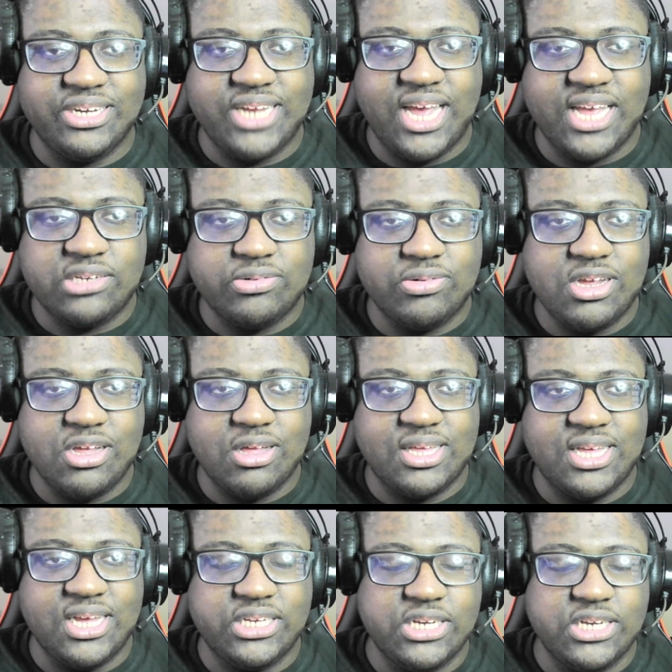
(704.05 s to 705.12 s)
as well,
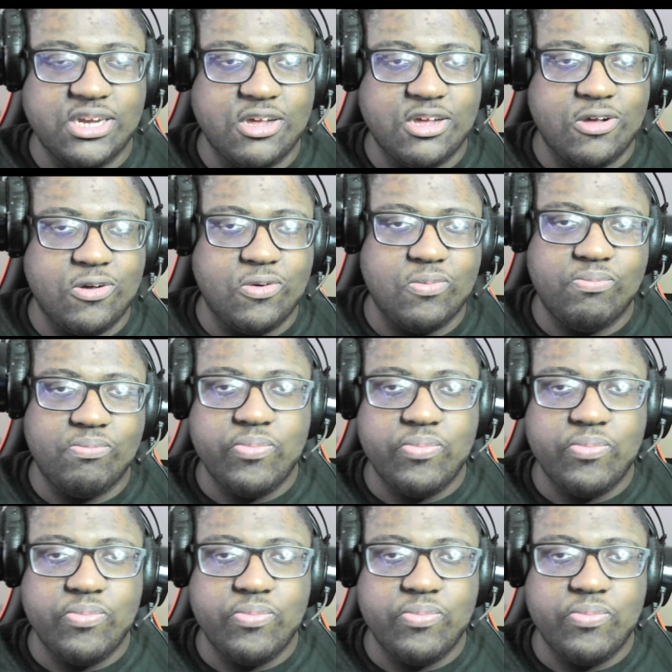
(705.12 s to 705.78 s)
because, you know,